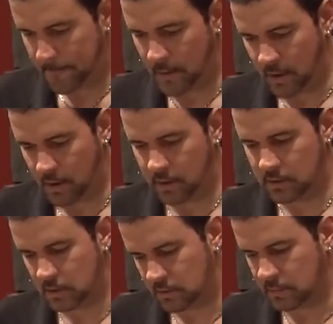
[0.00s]
ba
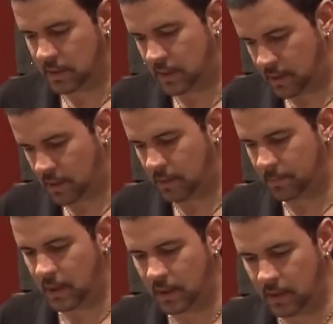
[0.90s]
da
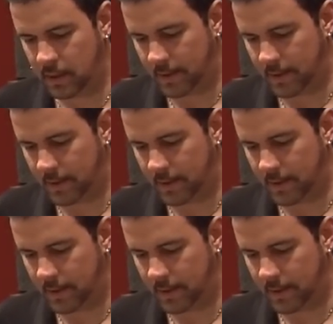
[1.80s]
ba